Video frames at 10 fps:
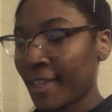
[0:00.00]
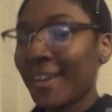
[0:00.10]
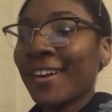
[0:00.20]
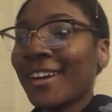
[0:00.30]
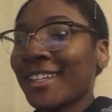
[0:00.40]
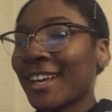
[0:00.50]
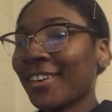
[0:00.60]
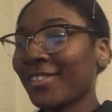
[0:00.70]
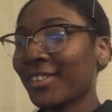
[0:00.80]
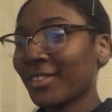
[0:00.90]
You can
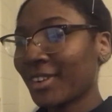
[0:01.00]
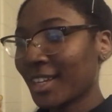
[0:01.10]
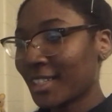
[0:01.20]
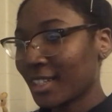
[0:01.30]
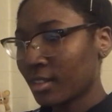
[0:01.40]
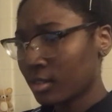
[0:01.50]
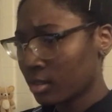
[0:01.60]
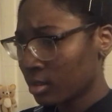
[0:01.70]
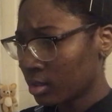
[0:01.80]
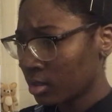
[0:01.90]
tell from the way it's.